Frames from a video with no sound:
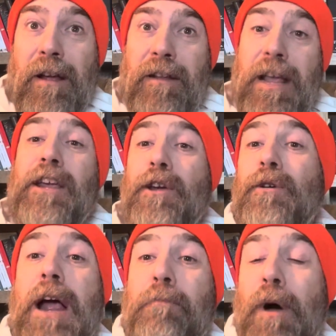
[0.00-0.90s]
Thank you,
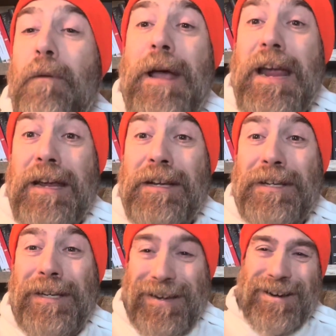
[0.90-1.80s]
Grandpa
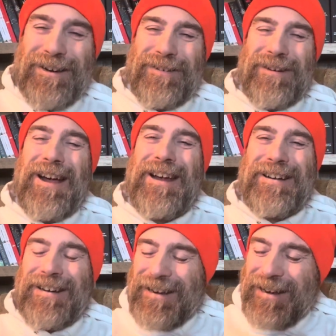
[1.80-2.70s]
Magus, right?